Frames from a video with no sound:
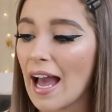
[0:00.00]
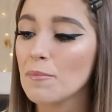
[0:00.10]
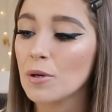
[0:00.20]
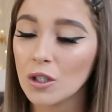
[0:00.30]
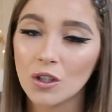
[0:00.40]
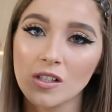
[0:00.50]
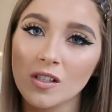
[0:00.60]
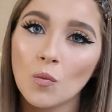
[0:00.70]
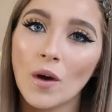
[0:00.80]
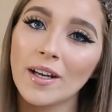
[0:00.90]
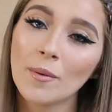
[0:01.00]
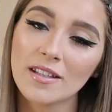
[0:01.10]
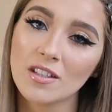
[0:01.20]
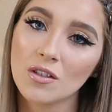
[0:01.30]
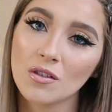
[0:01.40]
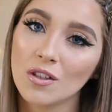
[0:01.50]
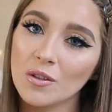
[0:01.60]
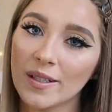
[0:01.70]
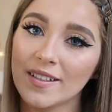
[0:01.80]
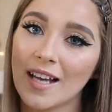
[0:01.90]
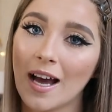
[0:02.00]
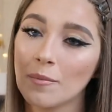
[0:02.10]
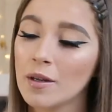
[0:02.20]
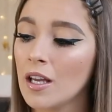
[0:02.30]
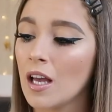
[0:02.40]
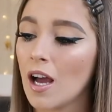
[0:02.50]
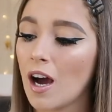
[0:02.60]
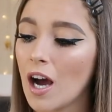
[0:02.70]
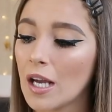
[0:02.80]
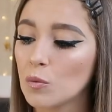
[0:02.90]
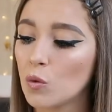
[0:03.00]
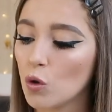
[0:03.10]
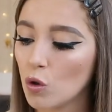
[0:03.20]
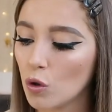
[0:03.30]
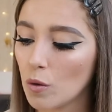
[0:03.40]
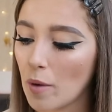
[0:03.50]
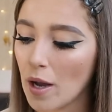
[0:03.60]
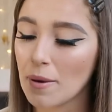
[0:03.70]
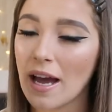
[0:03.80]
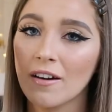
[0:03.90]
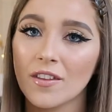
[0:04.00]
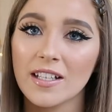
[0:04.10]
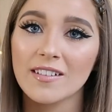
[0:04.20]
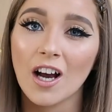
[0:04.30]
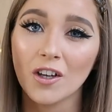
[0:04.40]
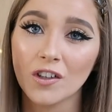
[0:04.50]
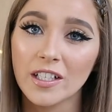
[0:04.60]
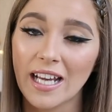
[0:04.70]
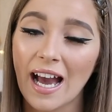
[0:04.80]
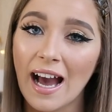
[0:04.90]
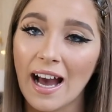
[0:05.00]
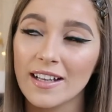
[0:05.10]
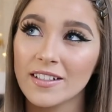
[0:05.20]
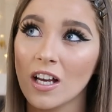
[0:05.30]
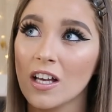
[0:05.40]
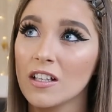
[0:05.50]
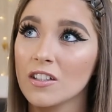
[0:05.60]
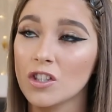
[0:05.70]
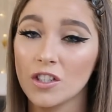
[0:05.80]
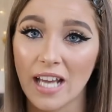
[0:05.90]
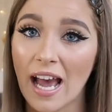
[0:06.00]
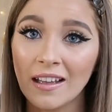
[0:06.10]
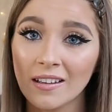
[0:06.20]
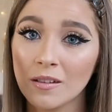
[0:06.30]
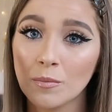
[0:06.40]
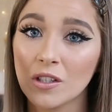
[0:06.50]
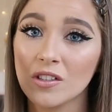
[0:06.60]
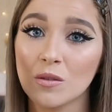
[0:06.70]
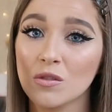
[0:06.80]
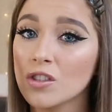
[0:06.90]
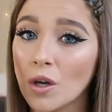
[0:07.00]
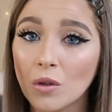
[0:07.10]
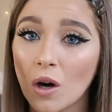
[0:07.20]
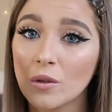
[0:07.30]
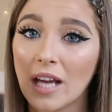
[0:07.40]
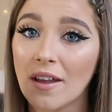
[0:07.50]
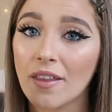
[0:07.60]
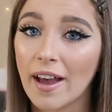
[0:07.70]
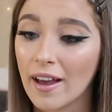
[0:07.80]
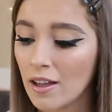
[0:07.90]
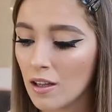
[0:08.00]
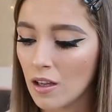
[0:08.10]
Plus, when I went to New York with Sam, I wore my pair of these that I already had to death because it was so cold out there.